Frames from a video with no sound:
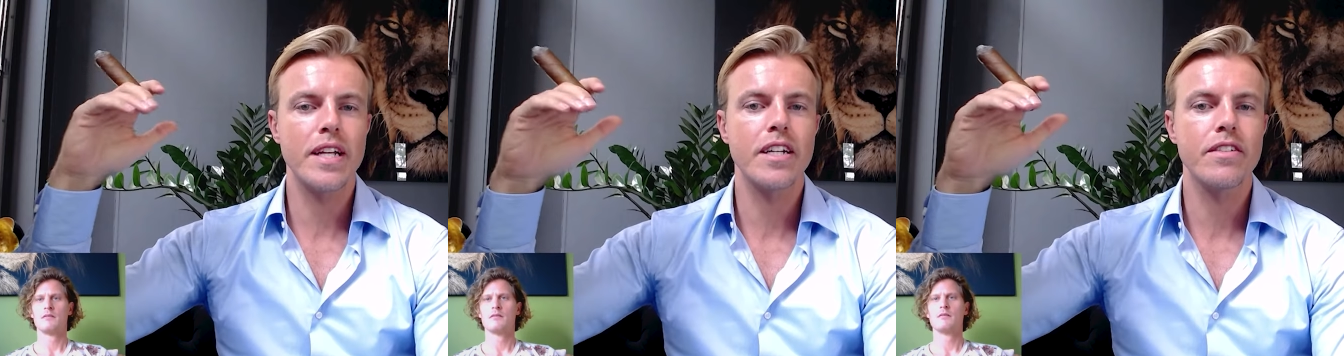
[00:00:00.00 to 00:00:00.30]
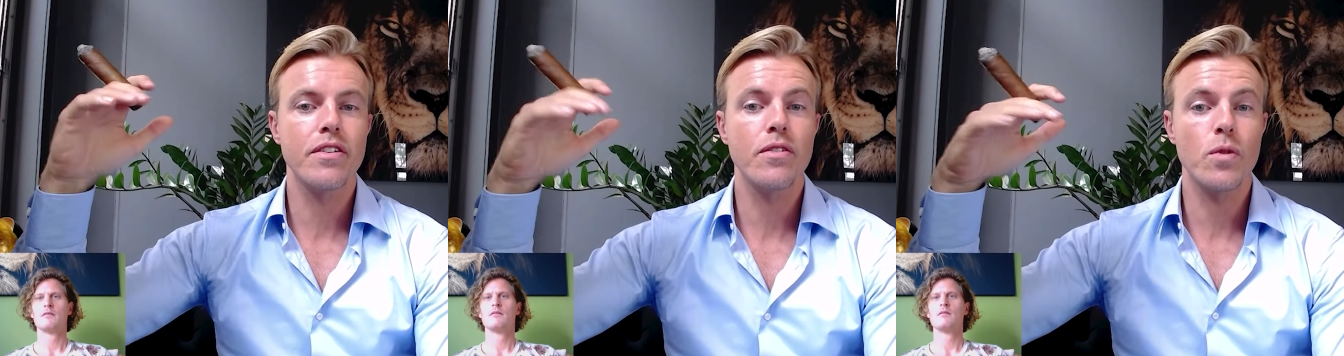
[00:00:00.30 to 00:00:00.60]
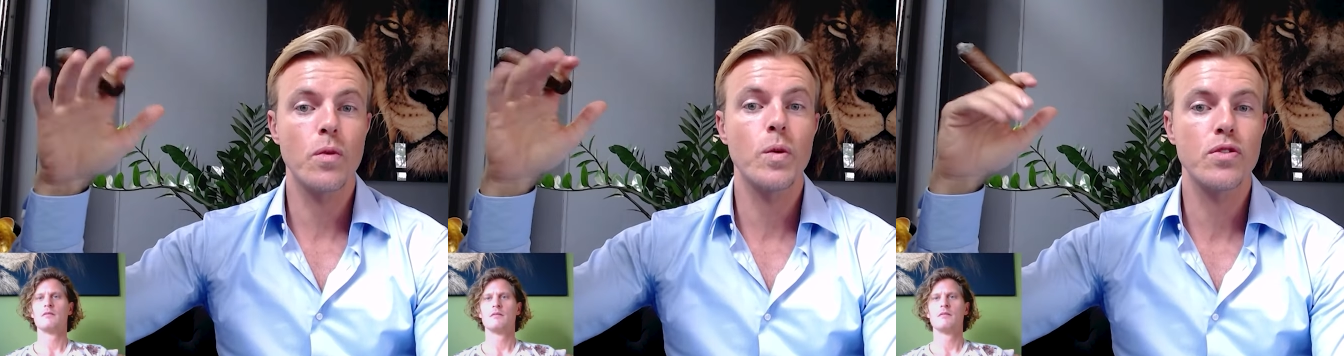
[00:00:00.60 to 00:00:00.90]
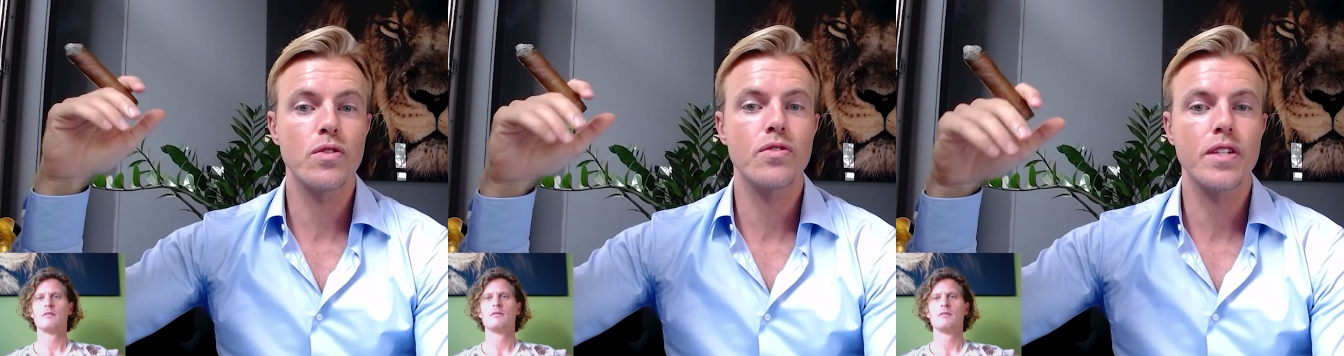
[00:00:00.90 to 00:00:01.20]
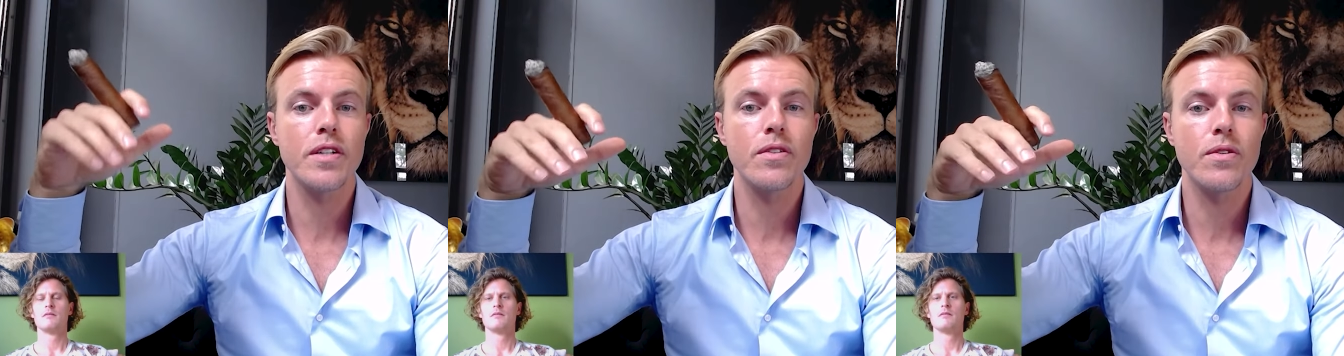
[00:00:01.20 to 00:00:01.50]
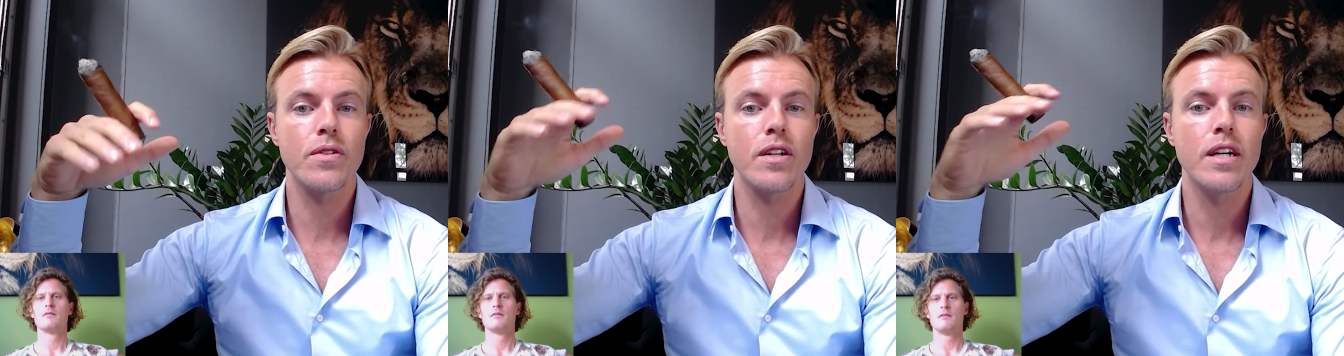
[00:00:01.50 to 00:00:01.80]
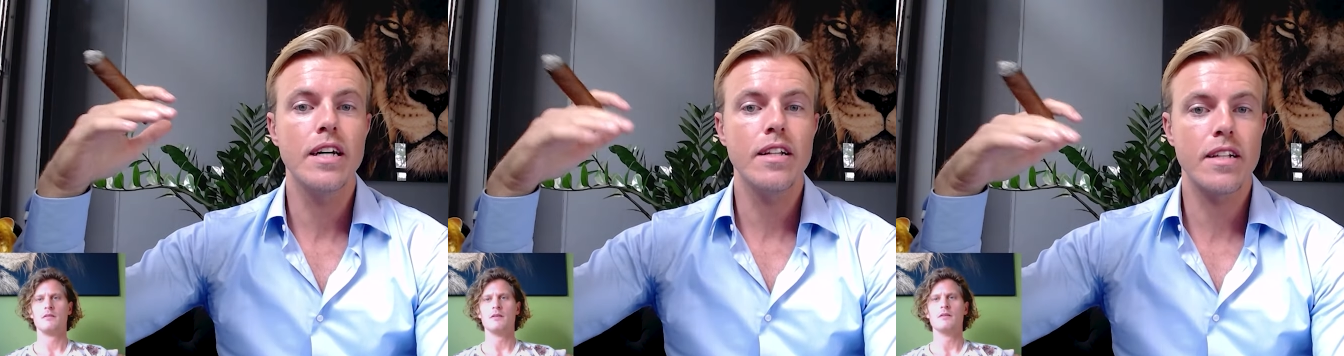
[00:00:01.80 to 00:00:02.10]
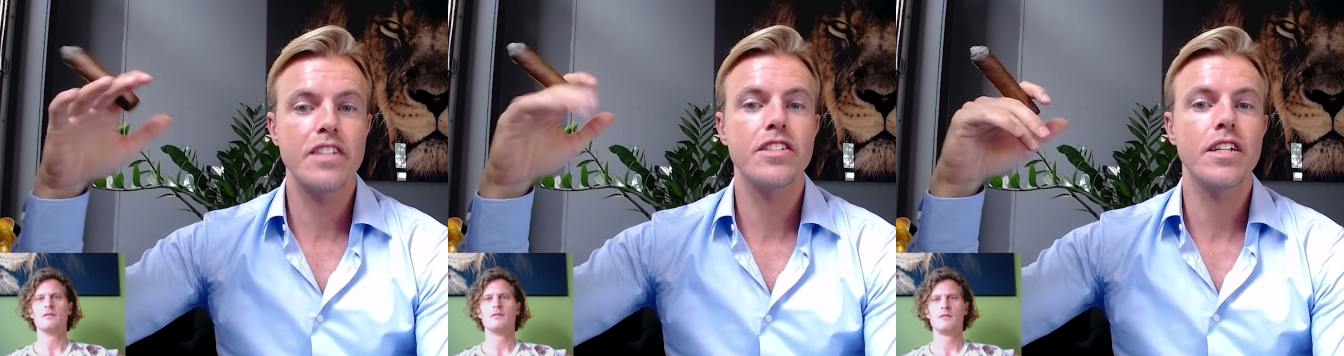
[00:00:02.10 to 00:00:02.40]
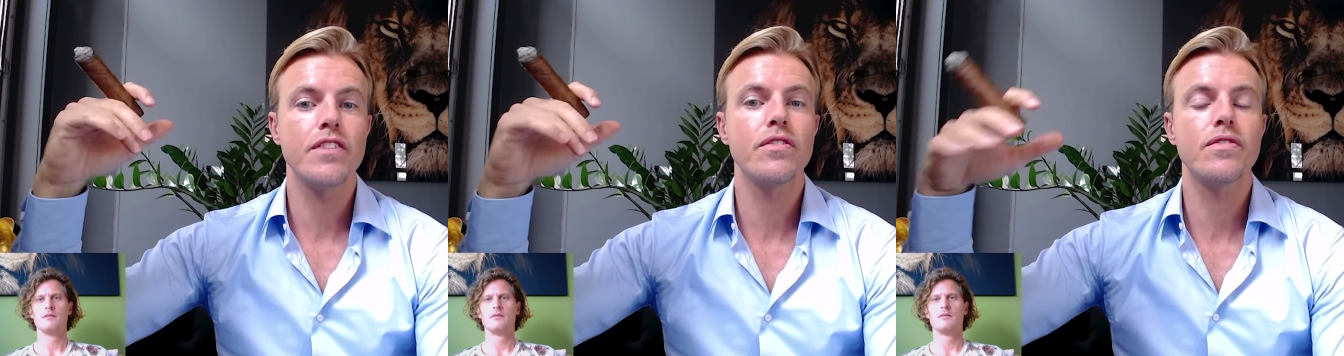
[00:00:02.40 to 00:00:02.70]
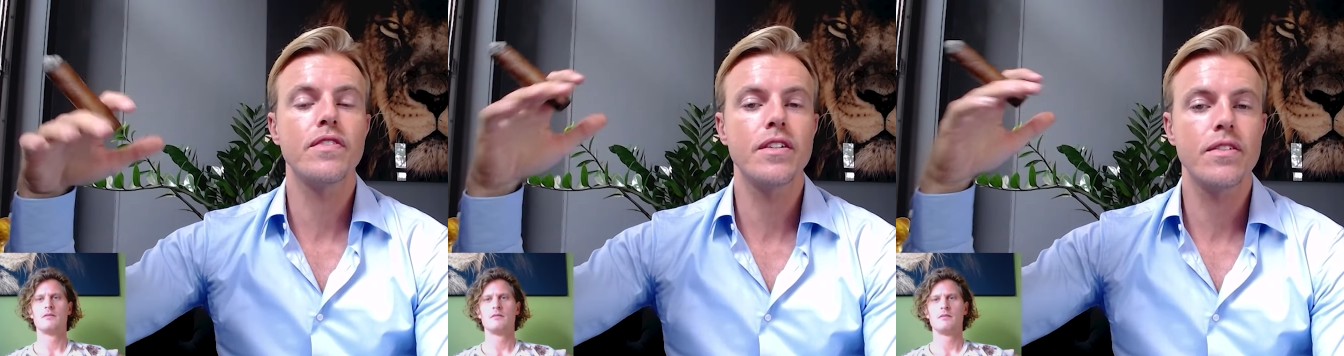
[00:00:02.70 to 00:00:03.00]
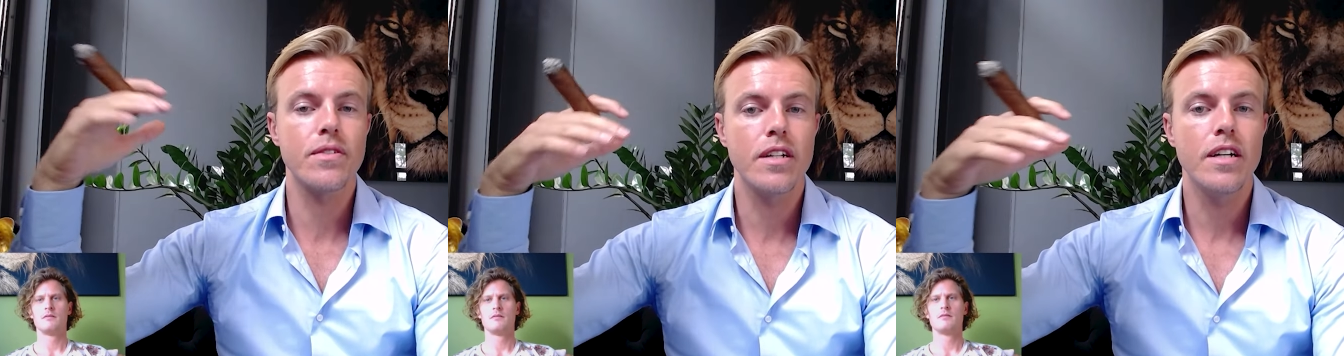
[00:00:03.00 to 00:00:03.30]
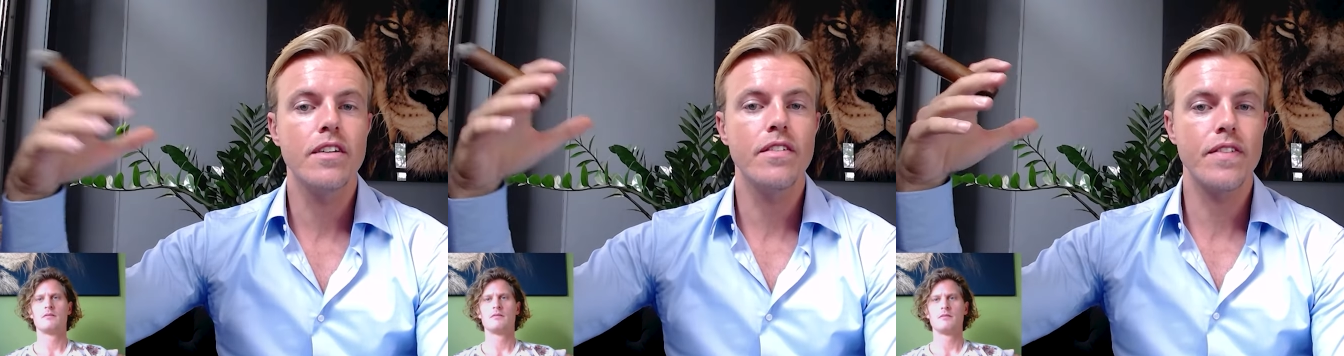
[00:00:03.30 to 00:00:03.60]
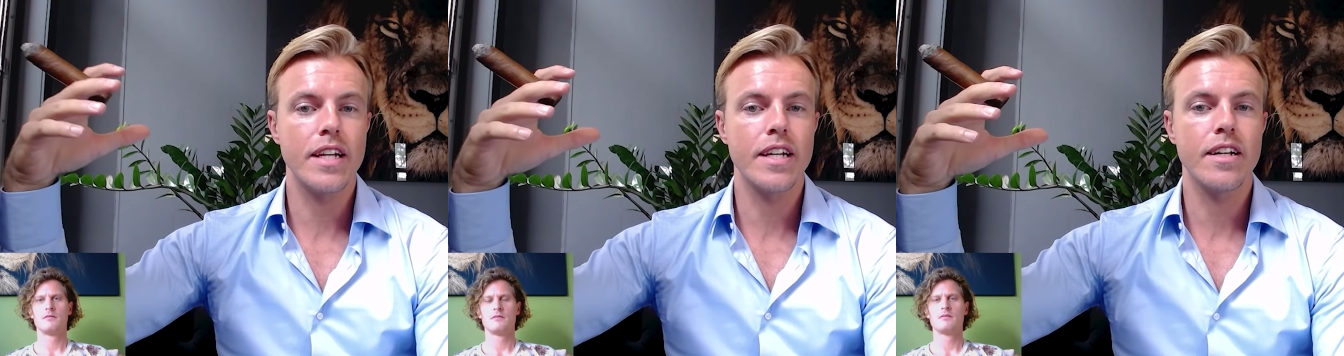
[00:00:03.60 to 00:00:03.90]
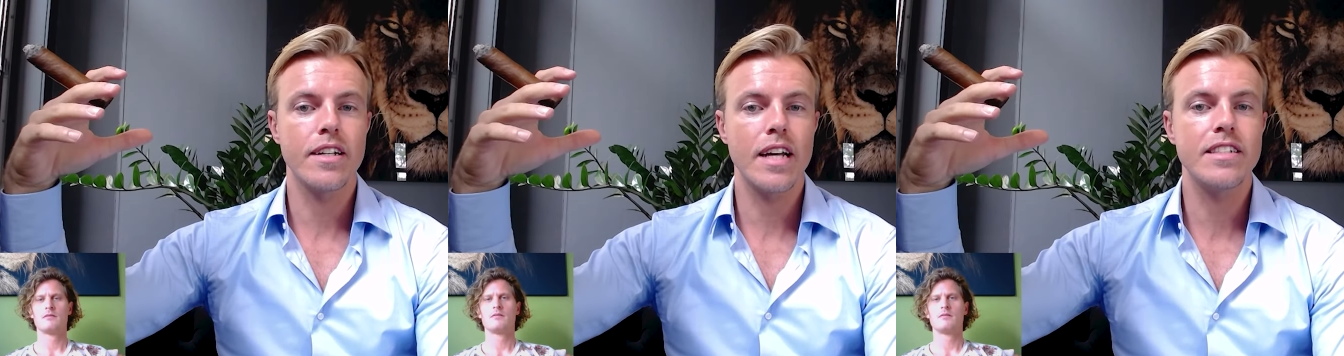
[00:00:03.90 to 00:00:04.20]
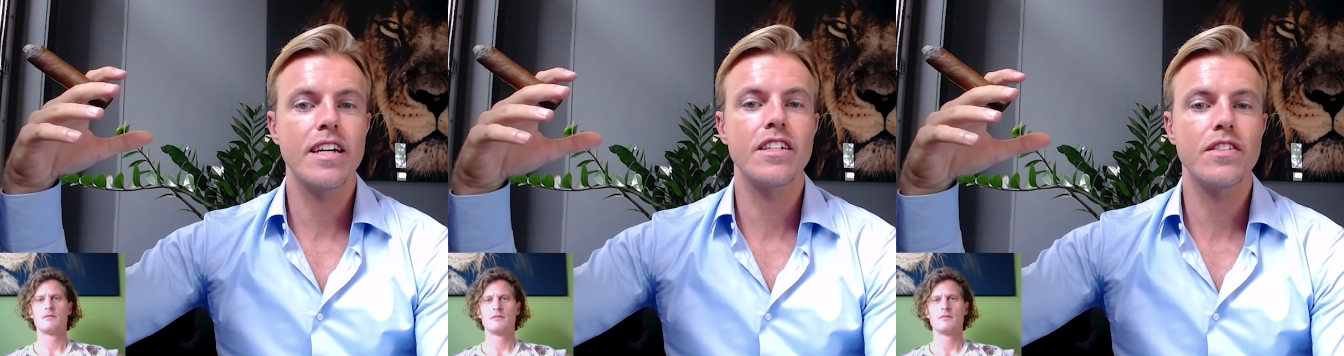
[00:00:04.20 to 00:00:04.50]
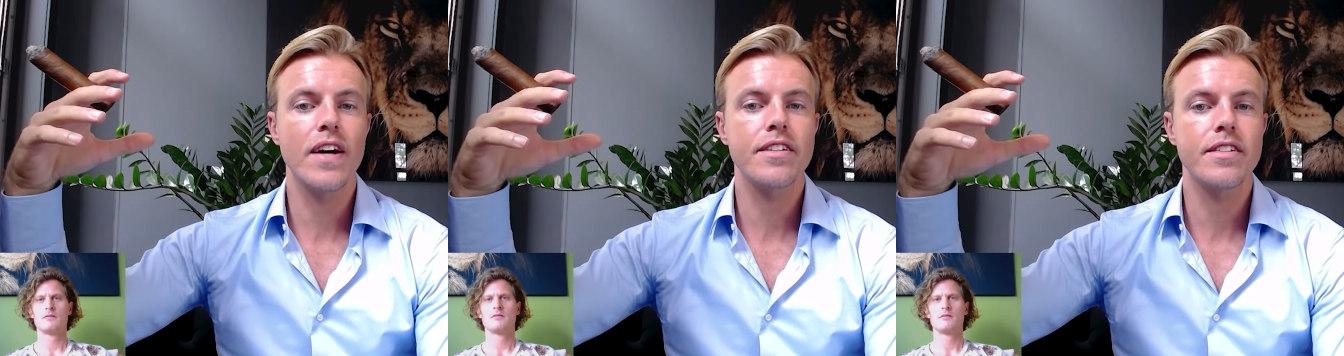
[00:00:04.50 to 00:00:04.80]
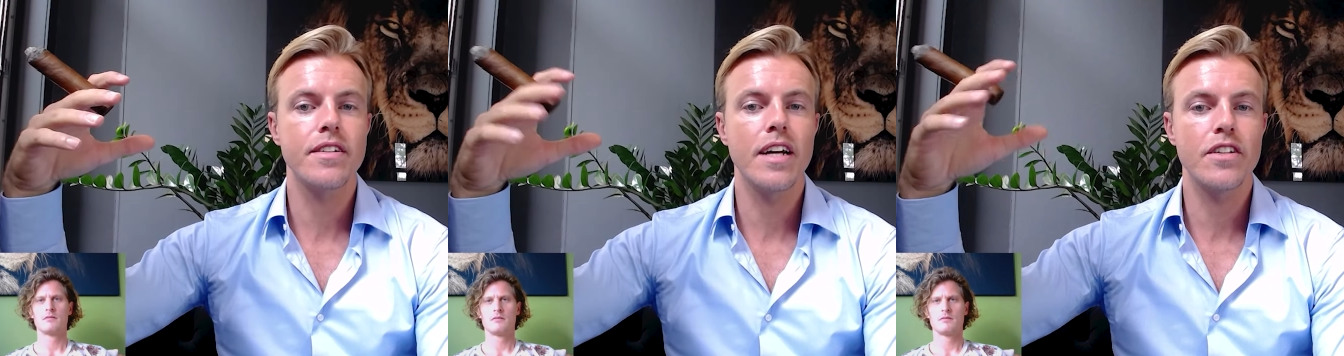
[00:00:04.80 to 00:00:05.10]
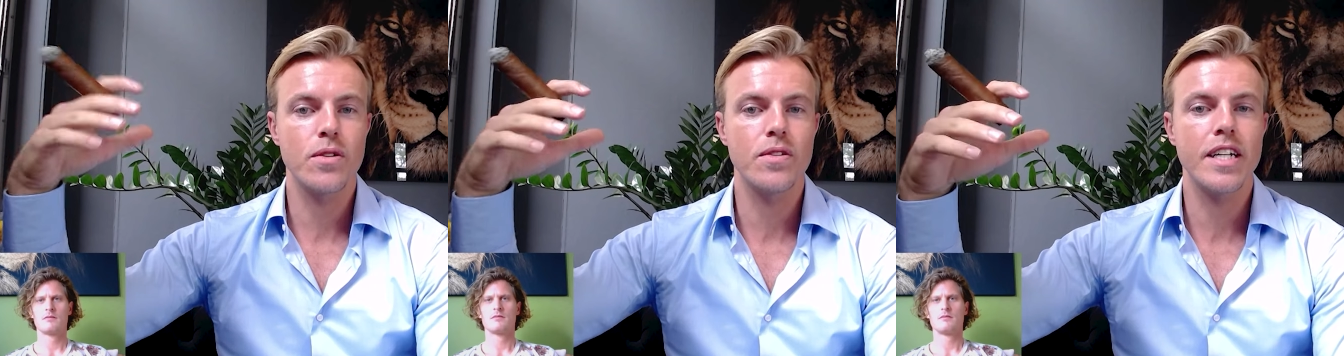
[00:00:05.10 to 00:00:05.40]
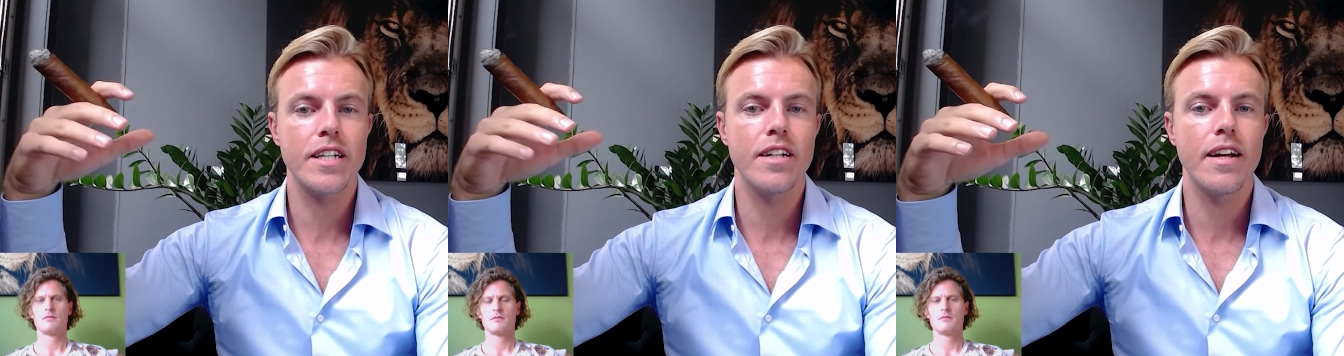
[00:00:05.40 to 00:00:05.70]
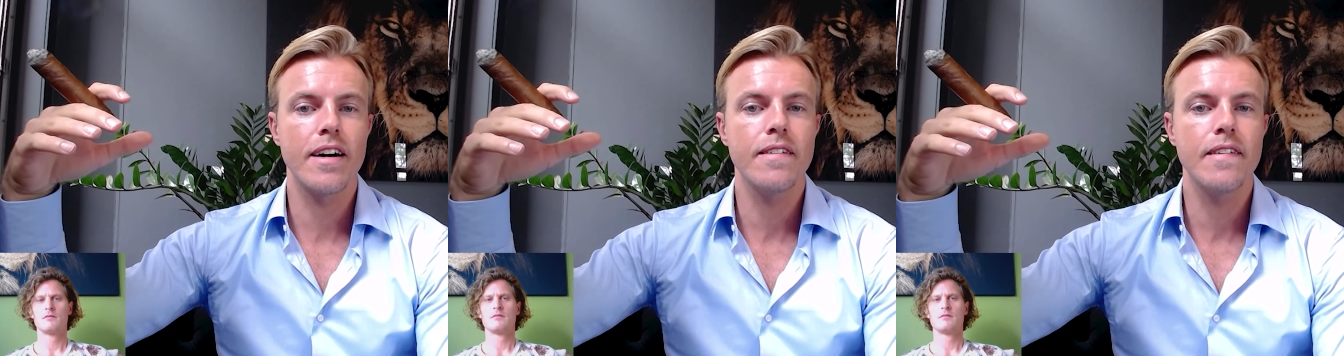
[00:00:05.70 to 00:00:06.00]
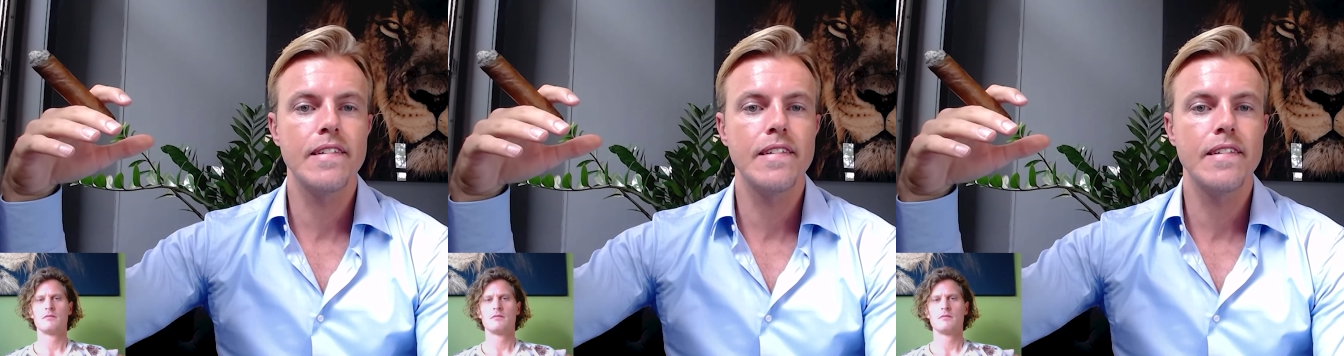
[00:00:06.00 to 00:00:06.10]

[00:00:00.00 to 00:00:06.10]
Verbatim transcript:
Speaker 1: feeling of the wish fulfilled or the destiny fulfilled or feeling that satisfaction as already here and now.